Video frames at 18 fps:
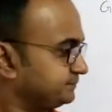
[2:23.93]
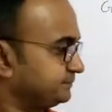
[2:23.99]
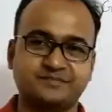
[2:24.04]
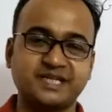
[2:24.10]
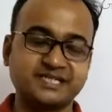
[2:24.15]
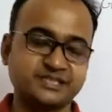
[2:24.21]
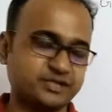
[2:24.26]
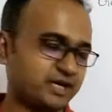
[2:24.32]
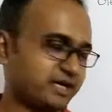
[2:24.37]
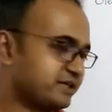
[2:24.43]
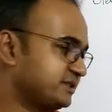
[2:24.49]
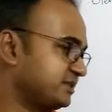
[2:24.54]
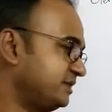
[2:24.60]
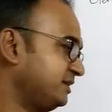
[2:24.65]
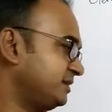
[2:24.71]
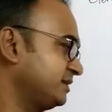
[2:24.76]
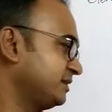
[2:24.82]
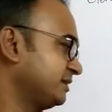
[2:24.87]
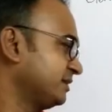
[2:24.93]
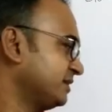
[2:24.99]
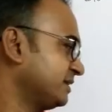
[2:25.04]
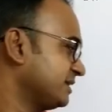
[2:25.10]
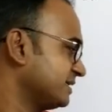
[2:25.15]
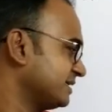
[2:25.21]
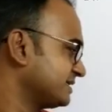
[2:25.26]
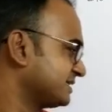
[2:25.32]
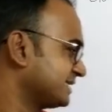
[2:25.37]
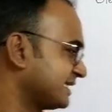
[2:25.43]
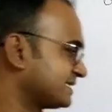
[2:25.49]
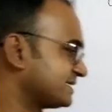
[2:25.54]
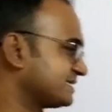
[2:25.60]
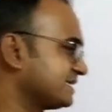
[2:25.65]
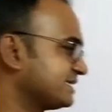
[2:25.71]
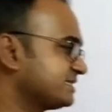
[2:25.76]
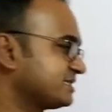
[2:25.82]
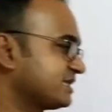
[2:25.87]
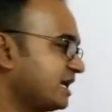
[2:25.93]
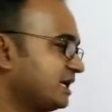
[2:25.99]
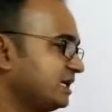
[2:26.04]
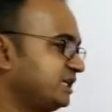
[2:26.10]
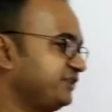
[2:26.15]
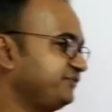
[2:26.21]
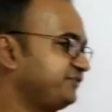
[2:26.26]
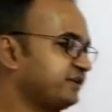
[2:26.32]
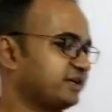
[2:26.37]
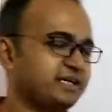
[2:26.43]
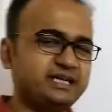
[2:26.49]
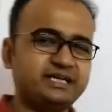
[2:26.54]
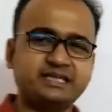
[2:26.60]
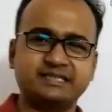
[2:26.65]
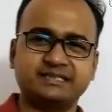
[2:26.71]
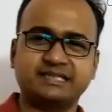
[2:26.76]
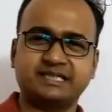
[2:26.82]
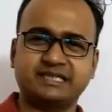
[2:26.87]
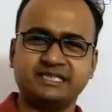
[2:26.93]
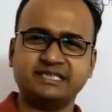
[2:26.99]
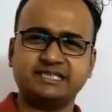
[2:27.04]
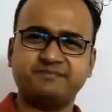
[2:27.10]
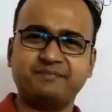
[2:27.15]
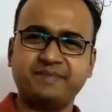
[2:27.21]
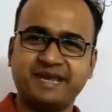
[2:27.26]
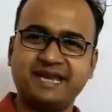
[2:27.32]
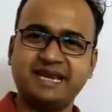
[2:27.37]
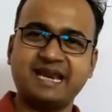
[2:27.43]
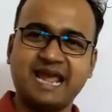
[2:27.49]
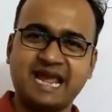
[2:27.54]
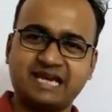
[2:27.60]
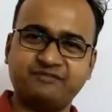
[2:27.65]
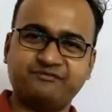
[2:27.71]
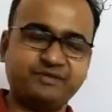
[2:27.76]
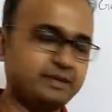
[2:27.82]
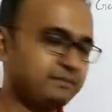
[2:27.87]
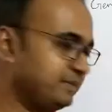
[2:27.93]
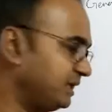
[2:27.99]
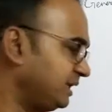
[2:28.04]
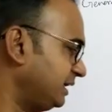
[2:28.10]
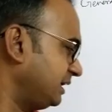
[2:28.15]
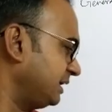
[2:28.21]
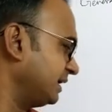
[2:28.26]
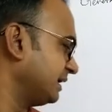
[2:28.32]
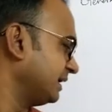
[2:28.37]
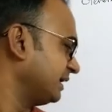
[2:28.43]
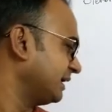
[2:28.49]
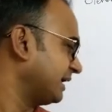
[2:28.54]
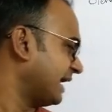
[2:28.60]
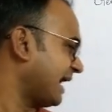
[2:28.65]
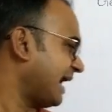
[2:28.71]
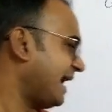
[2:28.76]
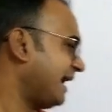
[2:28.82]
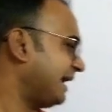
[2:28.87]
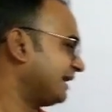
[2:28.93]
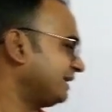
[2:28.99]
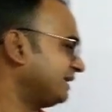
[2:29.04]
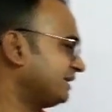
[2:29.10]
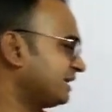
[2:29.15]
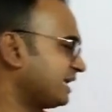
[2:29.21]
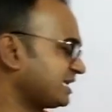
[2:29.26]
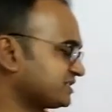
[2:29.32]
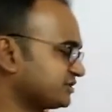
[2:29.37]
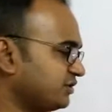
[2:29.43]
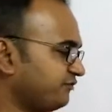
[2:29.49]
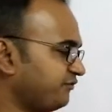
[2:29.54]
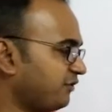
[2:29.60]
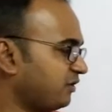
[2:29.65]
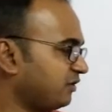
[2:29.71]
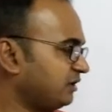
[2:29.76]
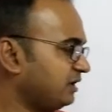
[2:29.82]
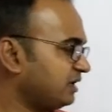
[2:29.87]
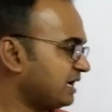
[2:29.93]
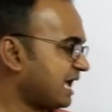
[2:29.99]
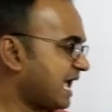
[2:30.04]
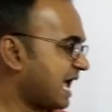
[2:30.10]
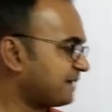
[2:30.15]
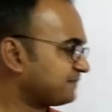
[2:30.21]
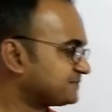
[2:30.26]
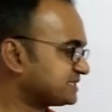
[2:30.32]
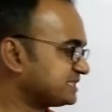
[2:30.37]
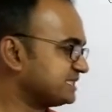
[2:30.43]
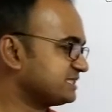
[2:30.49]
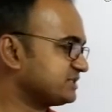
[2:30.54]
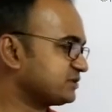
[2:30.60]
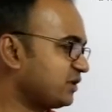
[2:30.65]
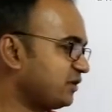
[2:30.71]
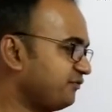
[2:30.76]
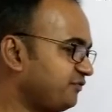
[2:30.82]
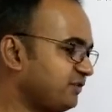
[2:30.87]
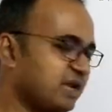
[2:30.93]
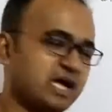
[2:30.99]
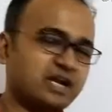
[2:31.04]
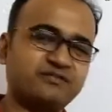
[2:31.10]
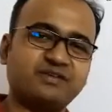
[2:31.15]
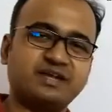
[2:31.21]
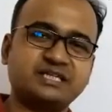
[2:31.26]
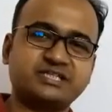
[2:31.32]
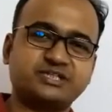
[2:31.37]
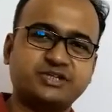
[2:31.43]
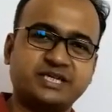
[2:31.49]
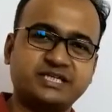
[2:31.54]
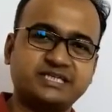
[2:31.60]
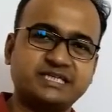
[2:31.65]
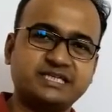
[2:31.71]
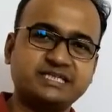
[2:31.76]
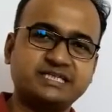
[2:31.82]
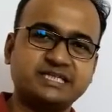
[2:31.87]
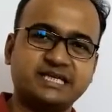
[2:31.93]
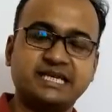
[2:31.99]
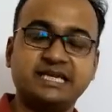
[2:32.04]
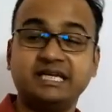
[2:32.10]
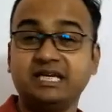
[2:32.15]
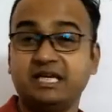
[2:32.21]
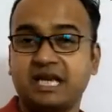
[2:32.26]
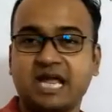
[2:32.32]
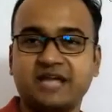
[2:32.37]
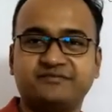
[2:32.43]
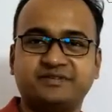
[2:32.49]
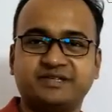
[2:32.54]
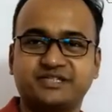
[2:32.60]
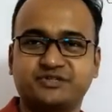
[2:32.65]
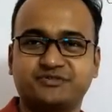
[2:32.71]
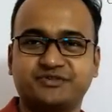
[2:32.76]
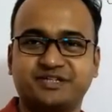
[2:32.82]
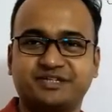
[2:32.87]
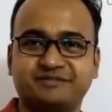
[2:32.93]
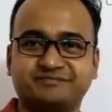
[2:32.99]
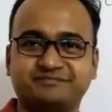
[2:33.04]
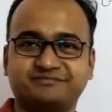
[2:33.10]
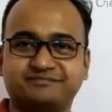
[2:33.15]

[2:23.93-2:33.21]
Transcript: Next character, sexes are different, that is male and female. And last of all, absence of larval stages in life history.